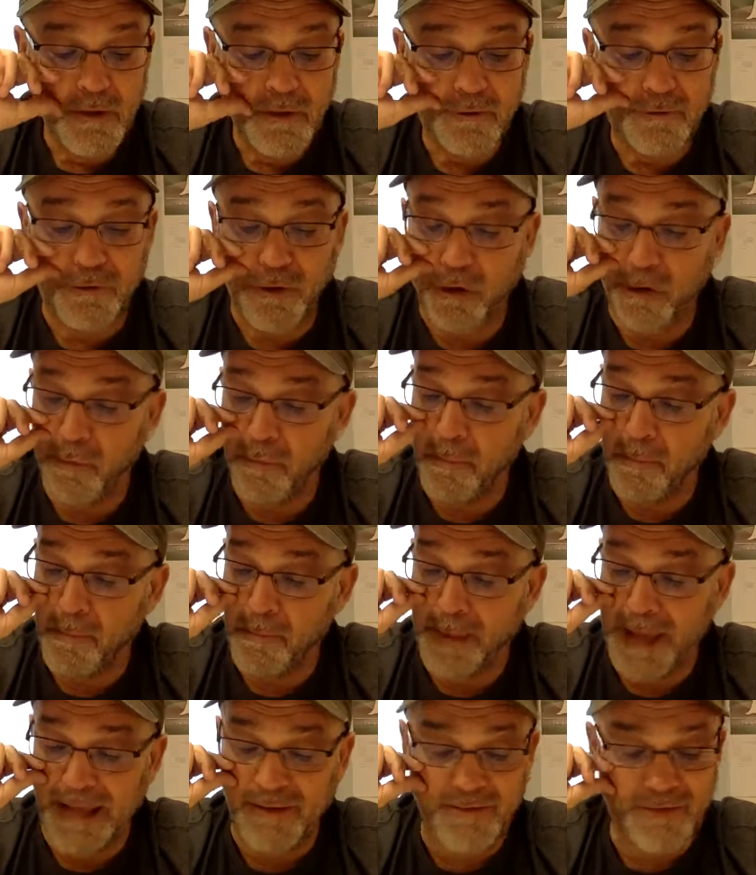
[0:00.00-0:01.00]
So
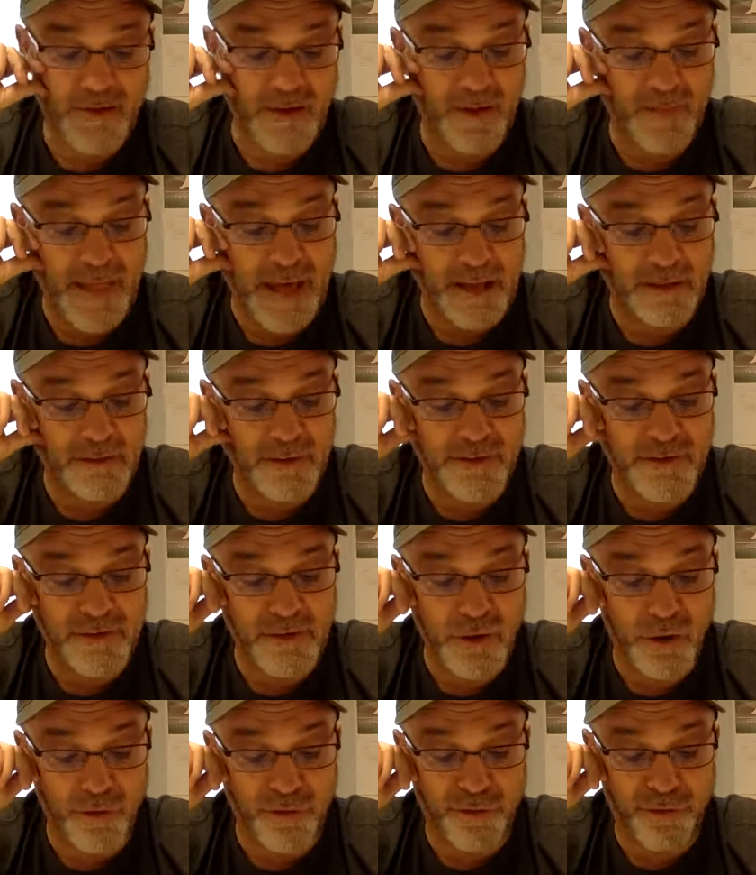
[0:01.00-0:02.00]
based on that, let's
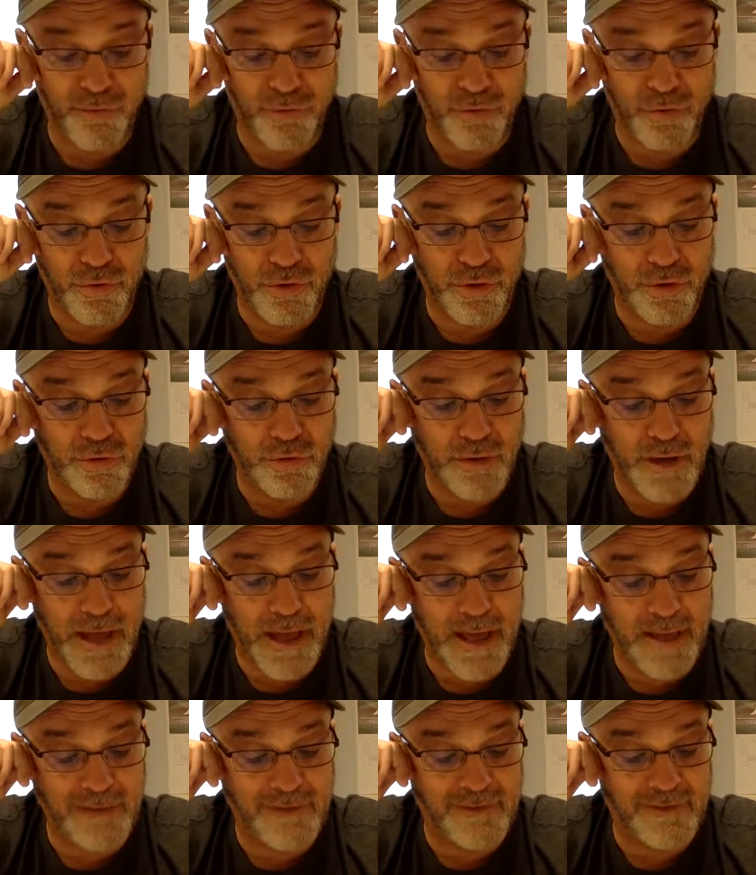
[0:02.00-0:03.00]
go through
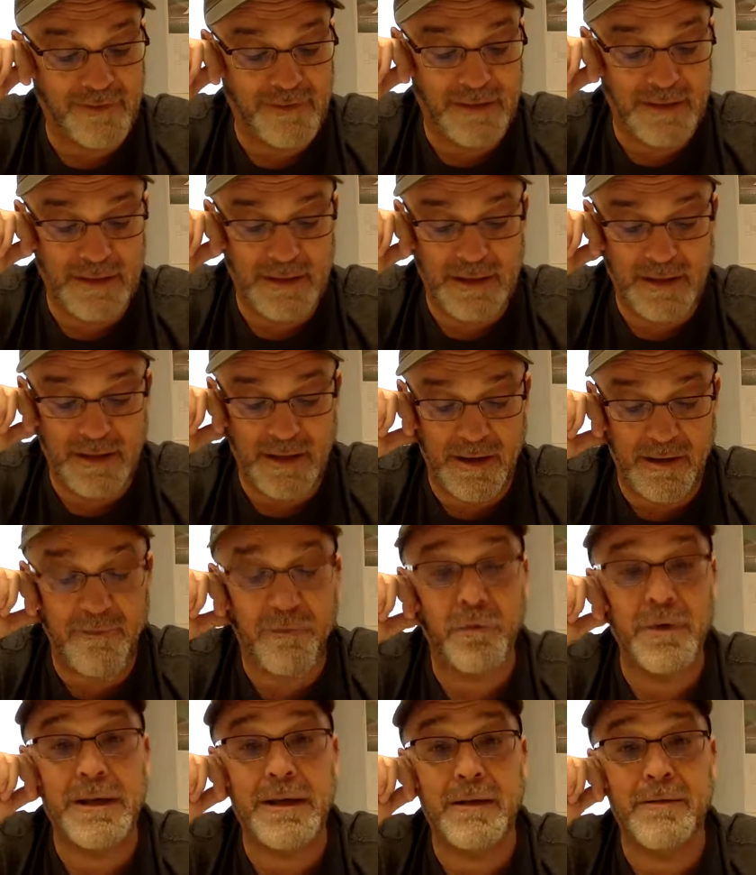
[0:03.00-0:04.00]
and see
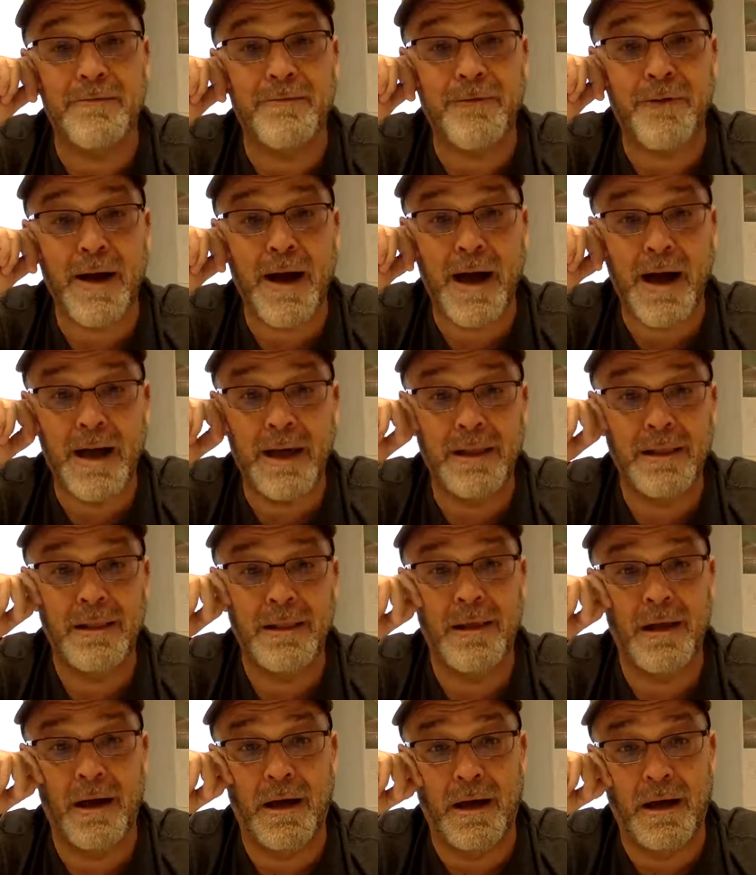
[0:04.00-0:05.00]
if we can
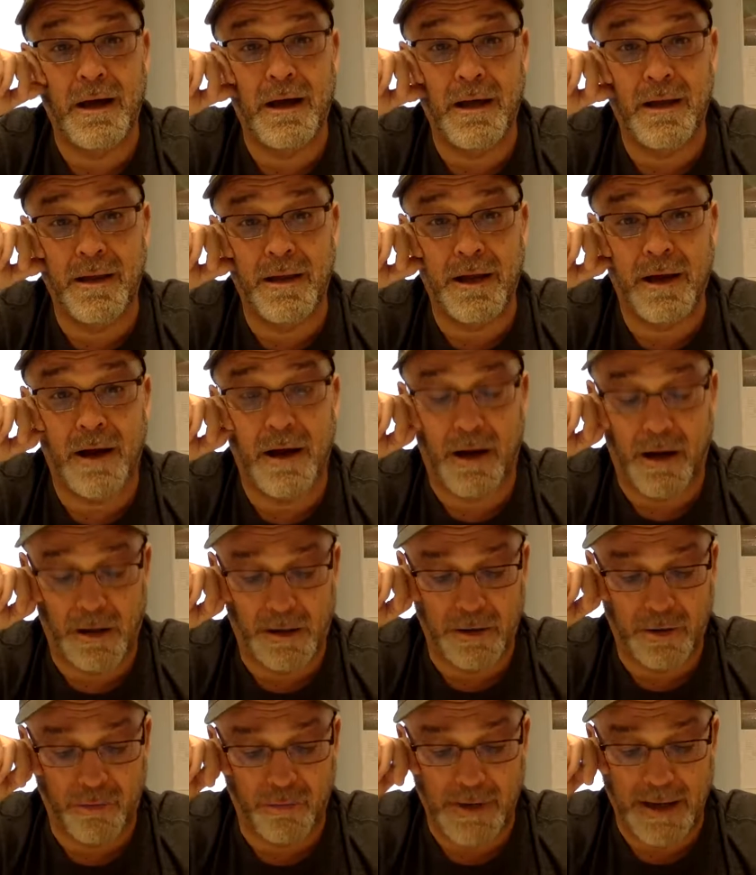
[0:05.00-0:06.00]
find
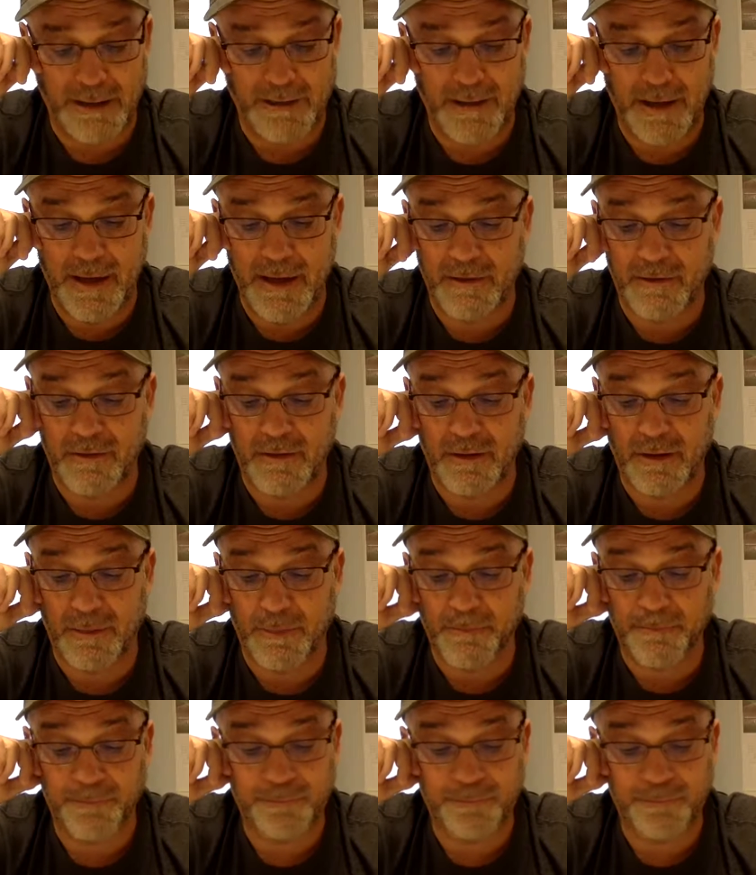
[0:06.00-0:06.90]
our correct answer.